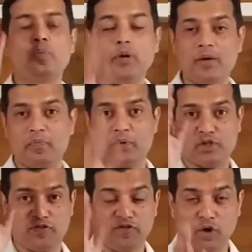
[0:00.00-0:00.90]
a
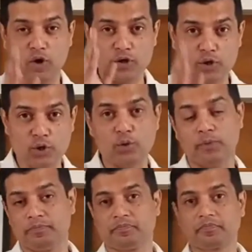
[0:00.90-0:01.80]
purpose for you.
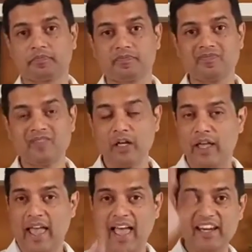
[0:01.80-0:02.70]
Amen.
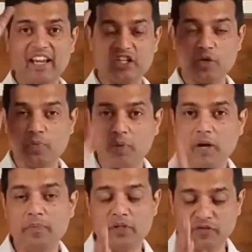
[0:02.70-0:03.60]
And He has a
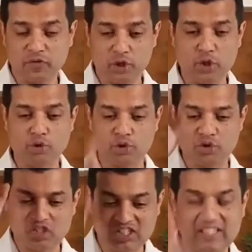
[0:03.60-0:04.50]
purpose for you to
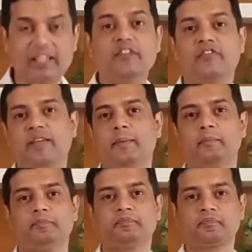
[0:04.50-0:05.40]
serve
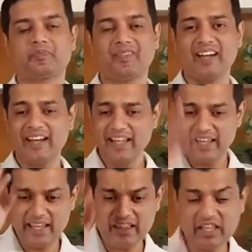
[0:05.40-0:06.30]
Him
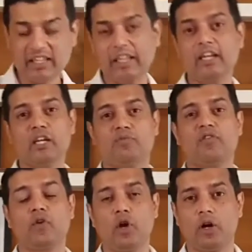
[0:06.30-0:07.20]
in the kingdom
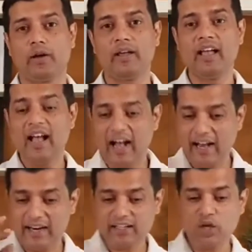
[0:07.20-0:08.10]
of God.
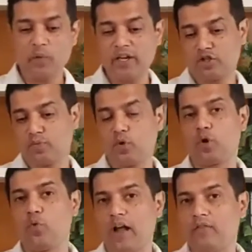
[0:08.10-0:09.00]
Another way to put
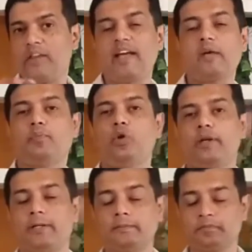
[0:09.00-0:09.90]
it, one way I
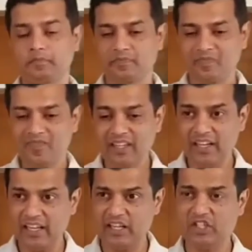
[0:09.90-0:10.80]
put it,
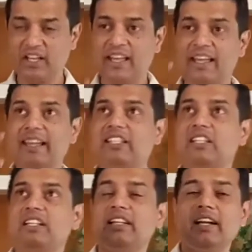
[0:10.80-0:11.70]
is
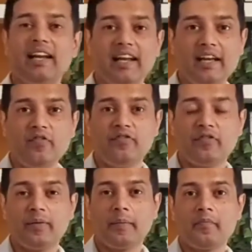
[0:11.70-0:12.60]
eternal life,